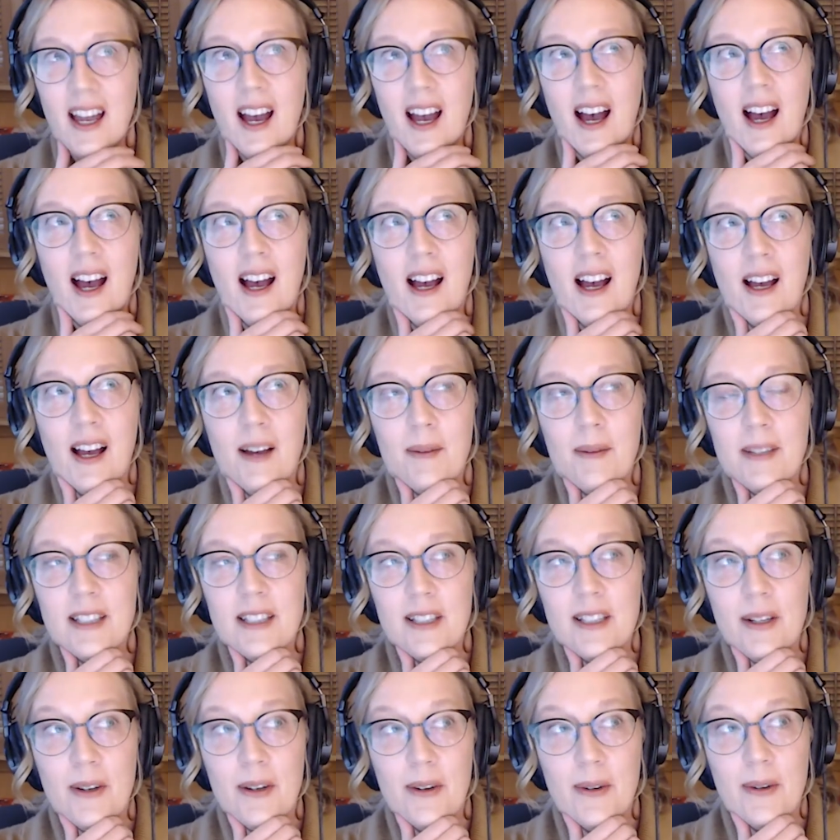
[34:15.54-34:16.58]
And
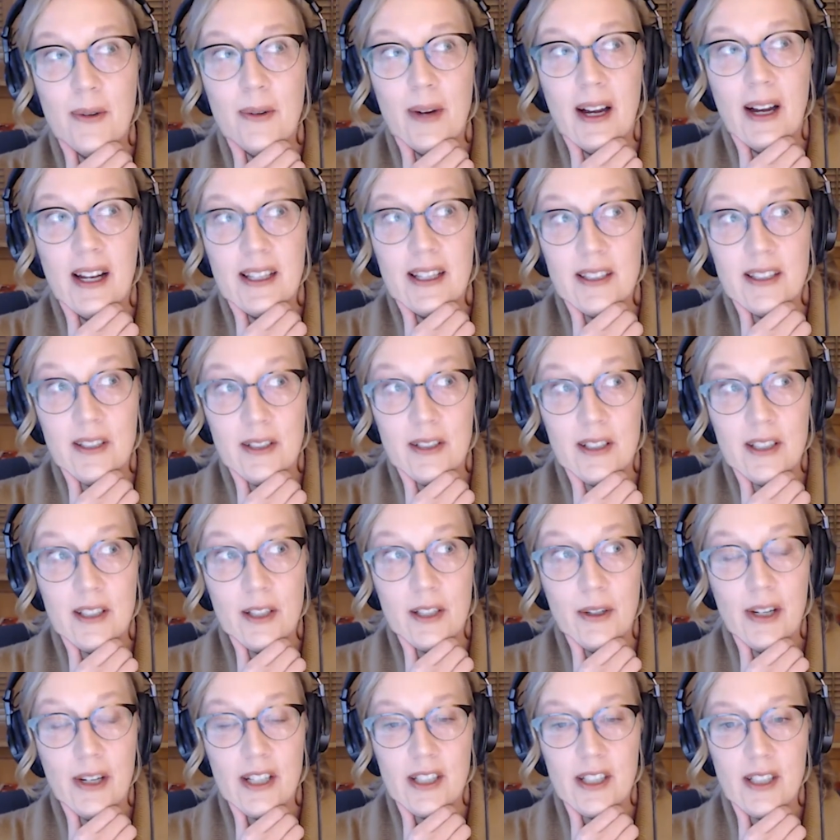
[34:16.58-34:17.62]
so I started to
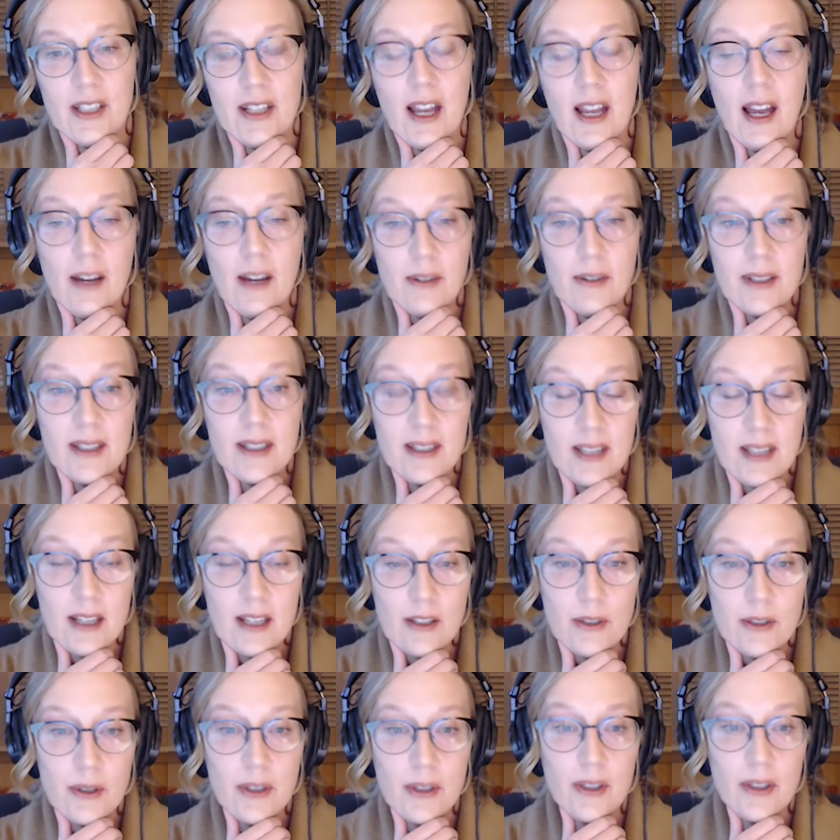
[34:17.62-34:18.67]
question how
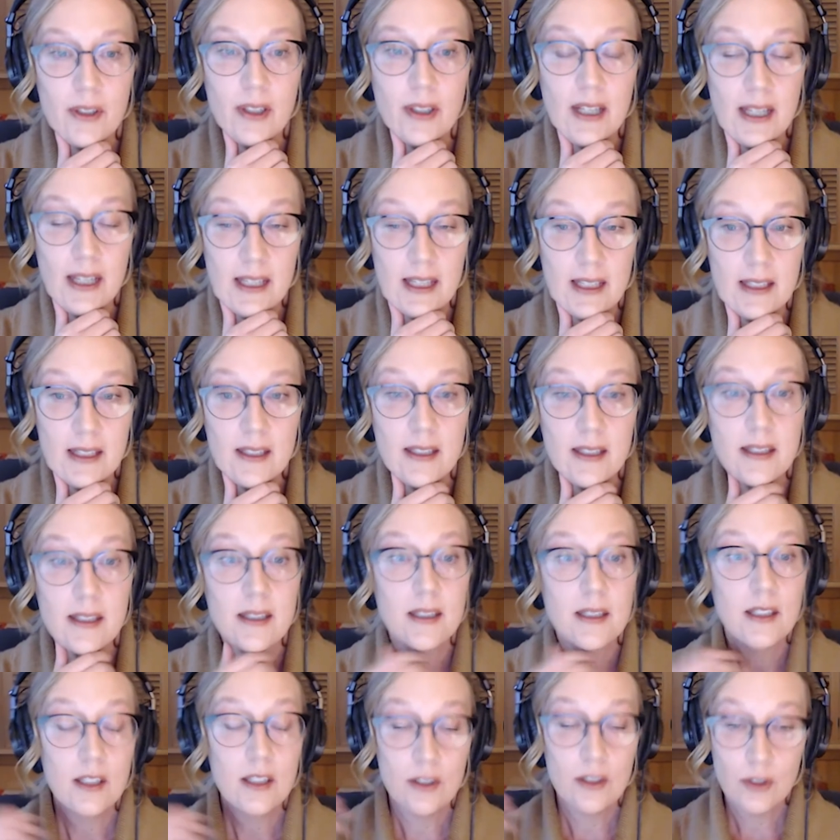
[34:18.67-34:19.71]
central
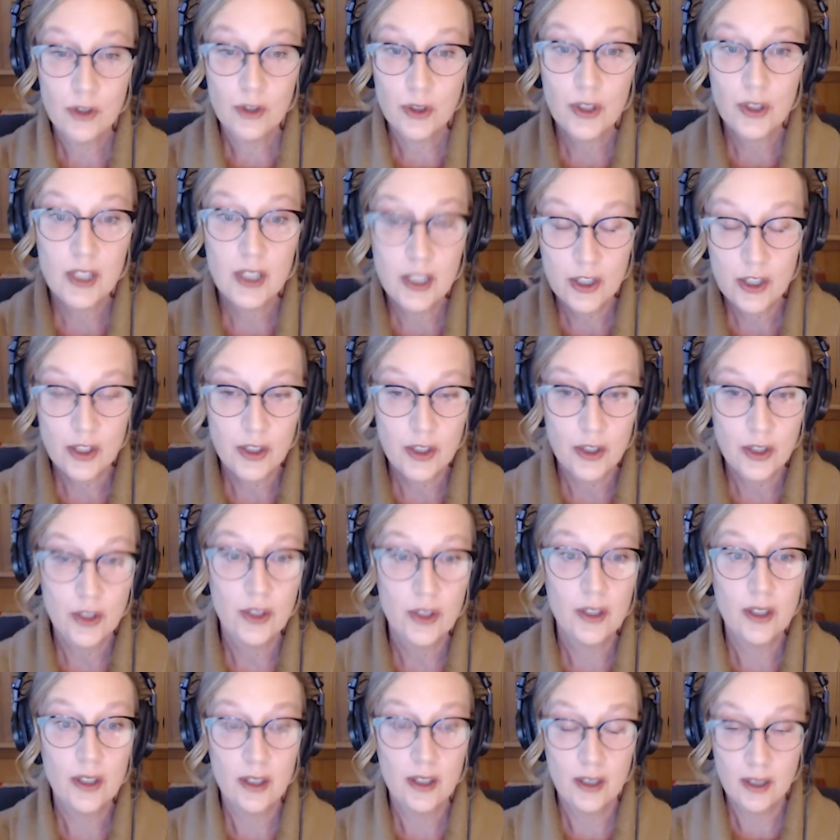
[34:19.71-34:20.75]
is
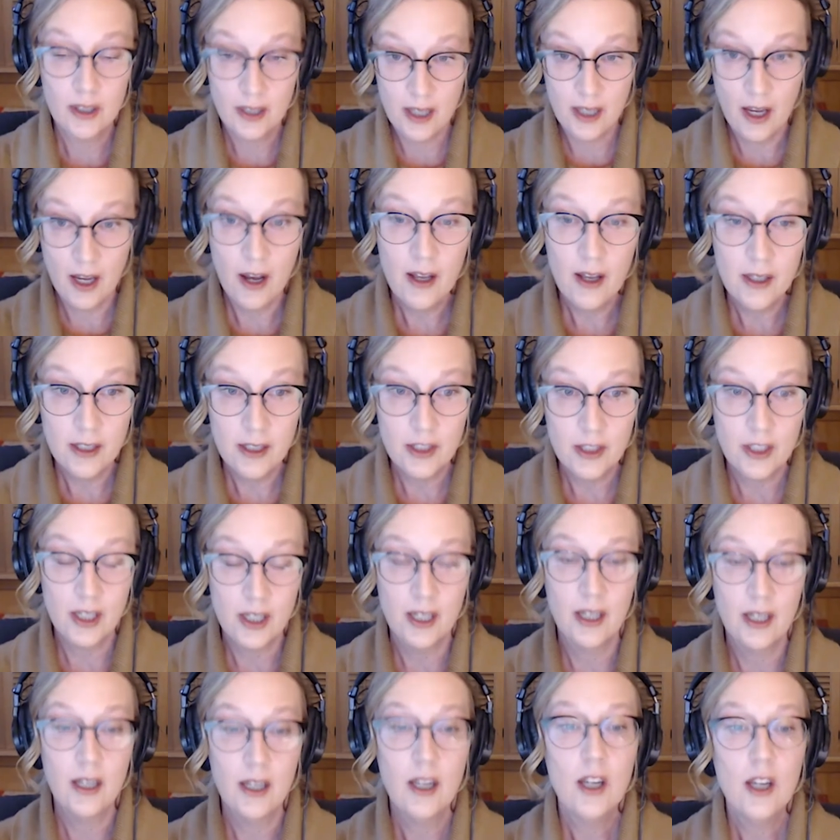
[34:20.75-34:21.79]
traditional
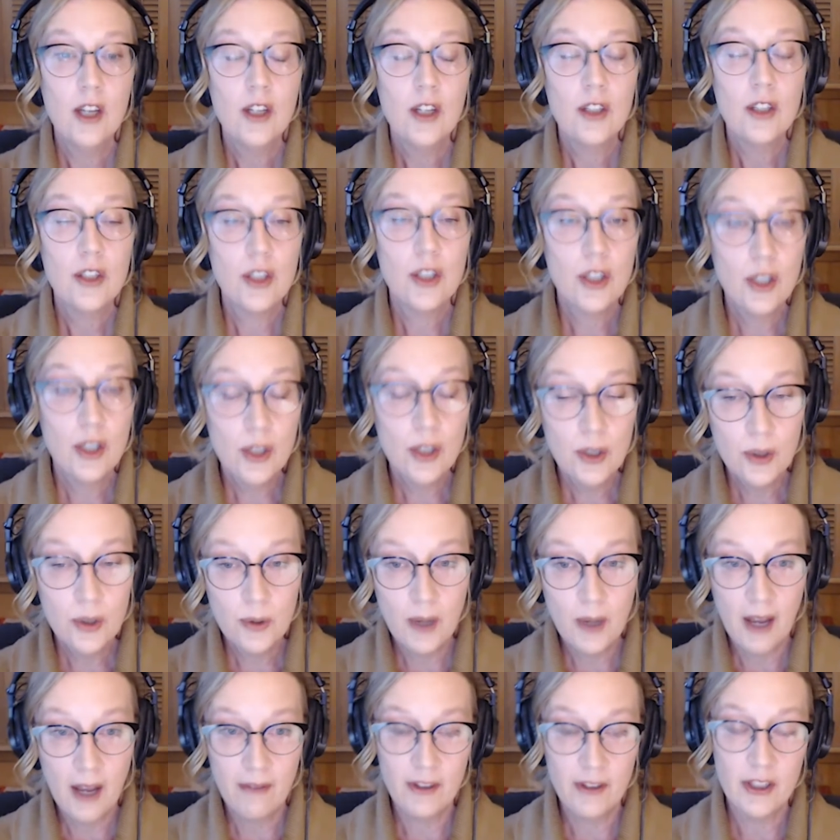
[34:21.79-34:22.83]
theology
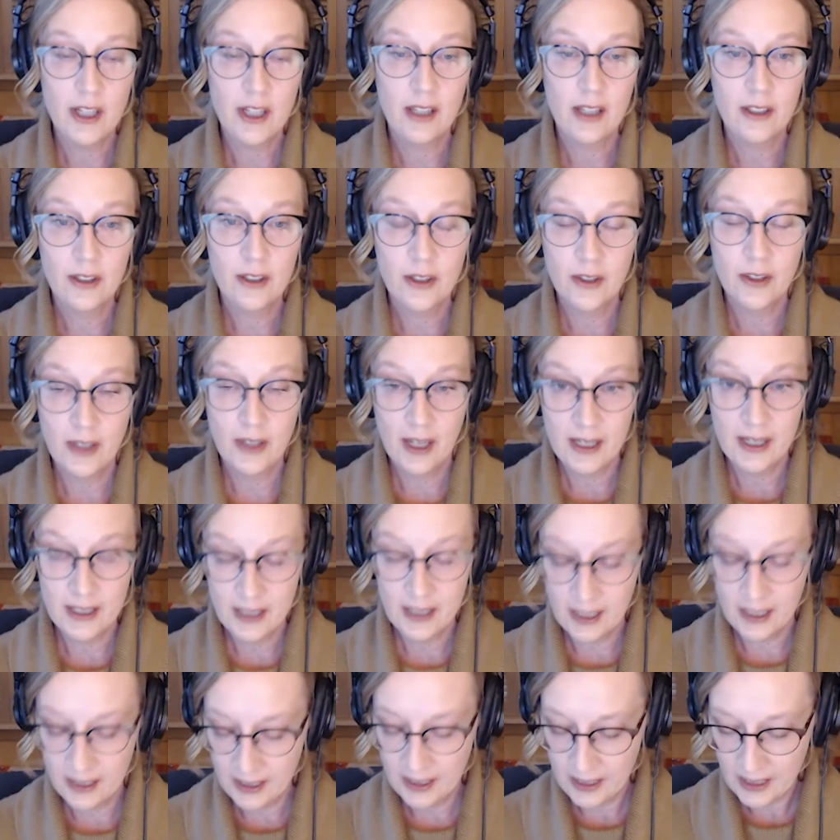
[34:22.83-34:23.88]
to evangelical
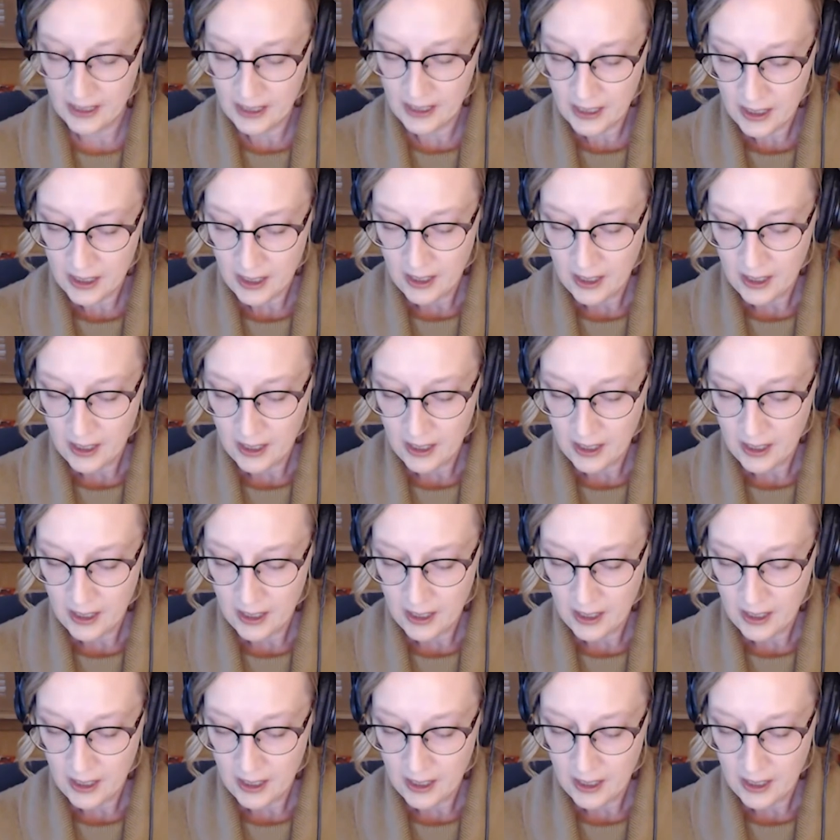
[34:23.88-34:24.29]
identity.